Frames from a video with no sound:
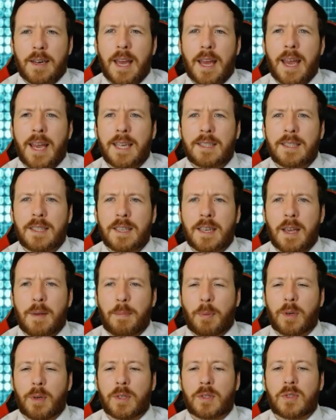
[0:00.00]

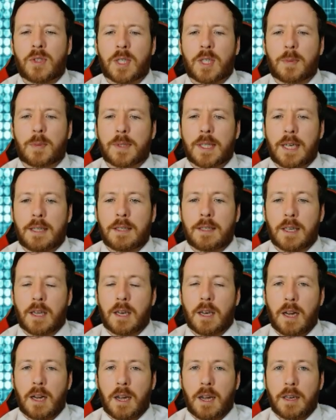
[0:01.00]
88.6%
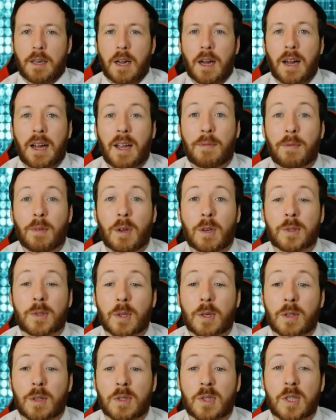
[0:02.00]
decline. I have lost a
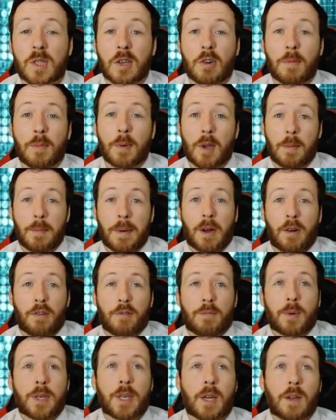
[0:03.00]
considerable amount
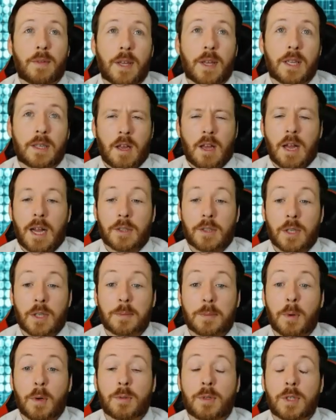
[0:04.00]
of money on this, as
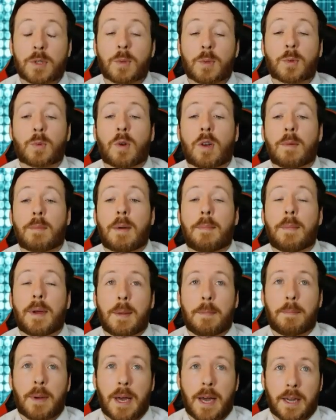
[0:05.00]
Osmosis was one of my
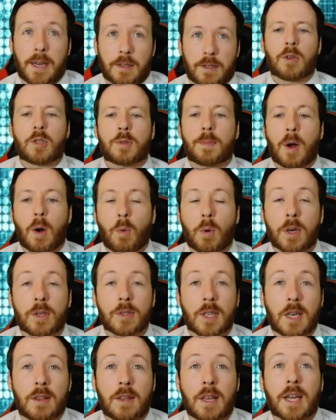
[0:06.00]
main bags. But I want to
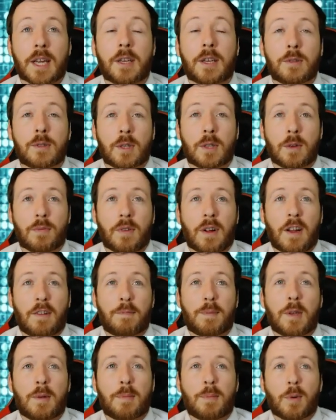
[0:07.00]
say thank you to the
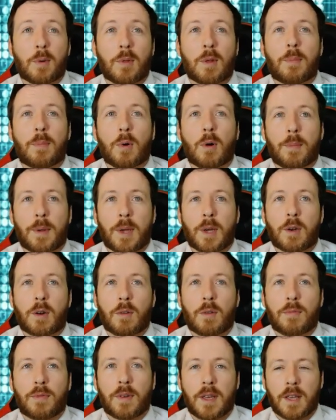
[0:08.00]
five people that bought me a
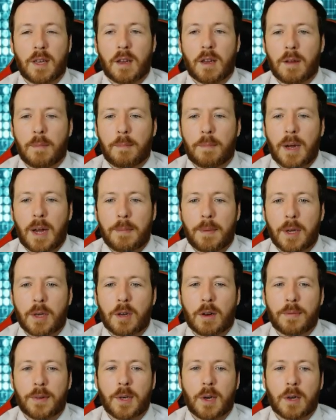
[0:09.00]
coffee at
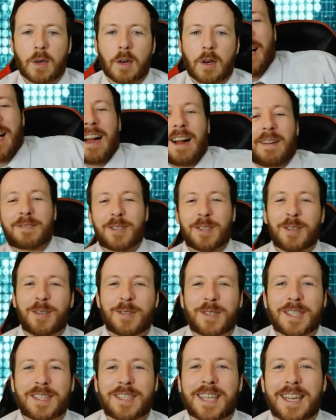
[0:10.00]
buymeacoffee.com. After
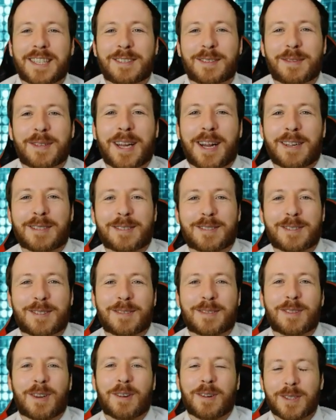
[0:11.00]
losing tens of thousands
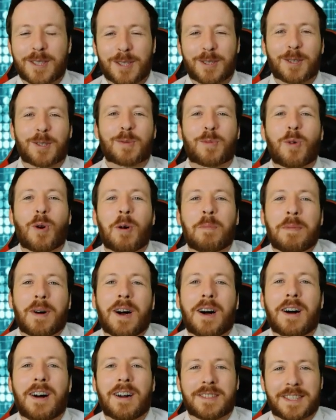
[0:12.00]
of dollars, it does warm
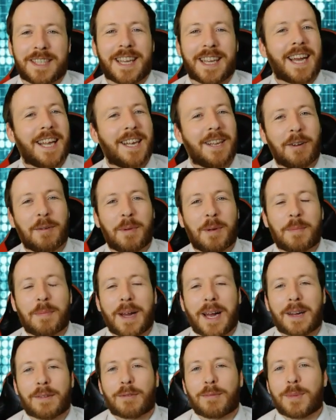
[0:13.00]
my heart to get a little bit
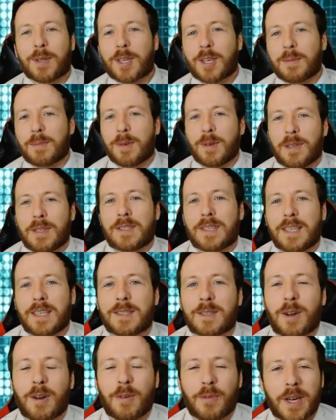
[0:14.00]
back from the community.
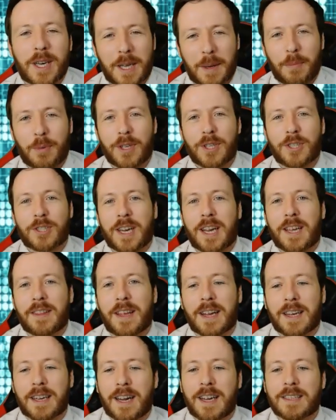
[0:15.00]
So I really appreciate
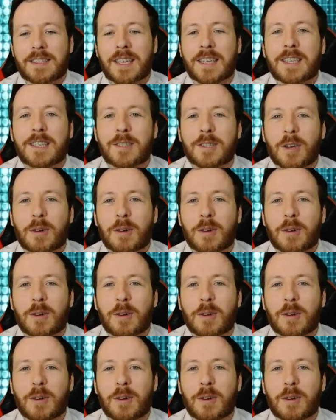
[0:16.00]
that, guys. Thank you so